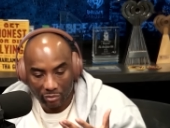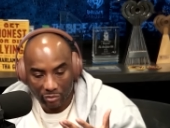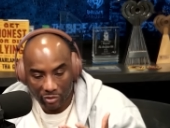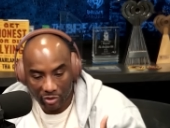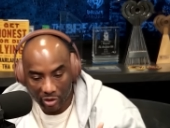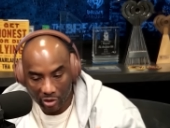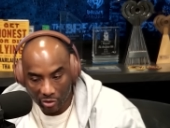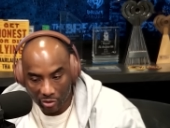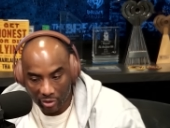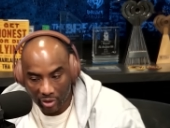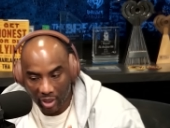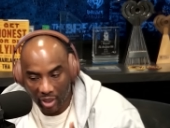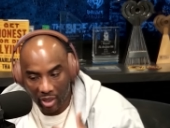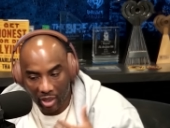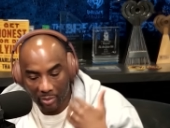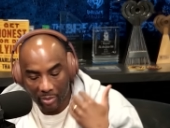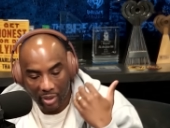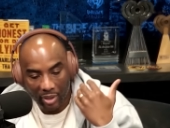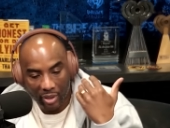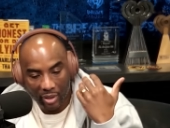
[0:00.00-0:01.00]
still
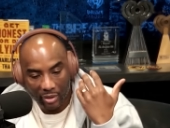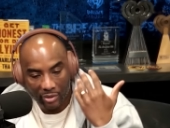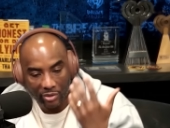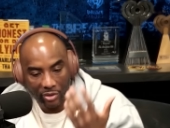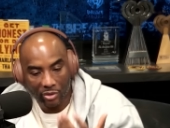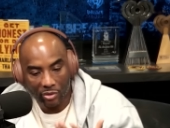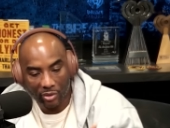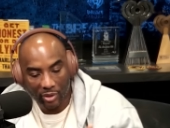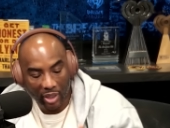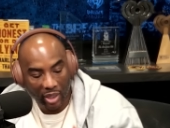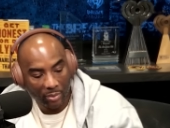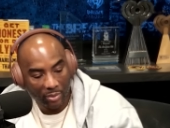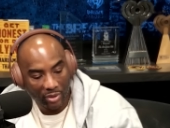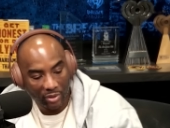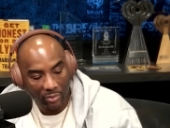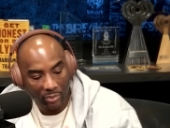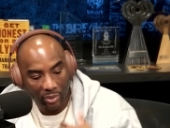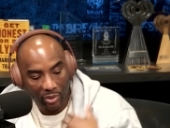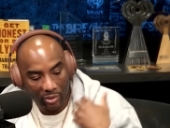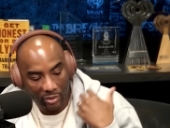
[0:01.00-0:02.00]
came in and still came
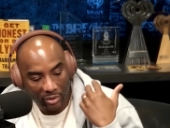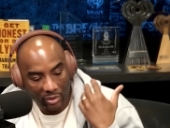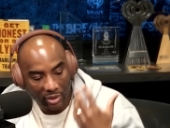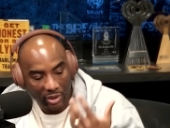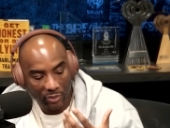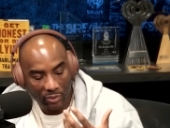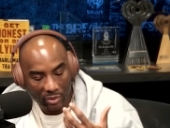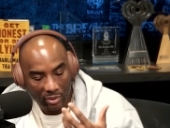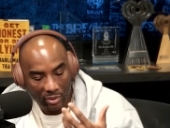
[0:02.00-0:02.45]
in the building. He mm -hmm.